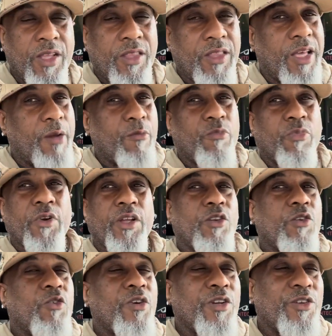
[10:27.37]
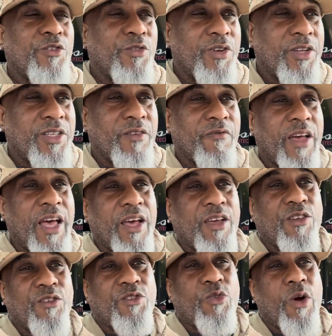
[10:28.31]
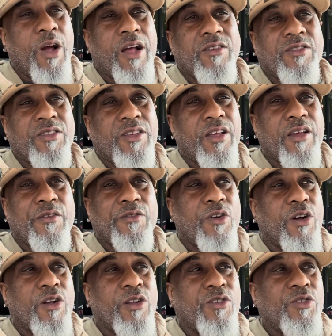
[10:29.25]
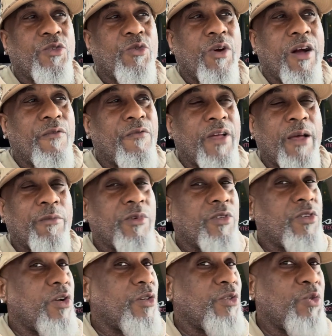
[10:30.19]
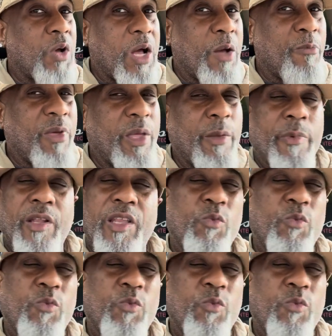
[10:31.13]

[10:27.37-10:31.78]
that bring no intrinsic value to ourselves or to our families or to our people,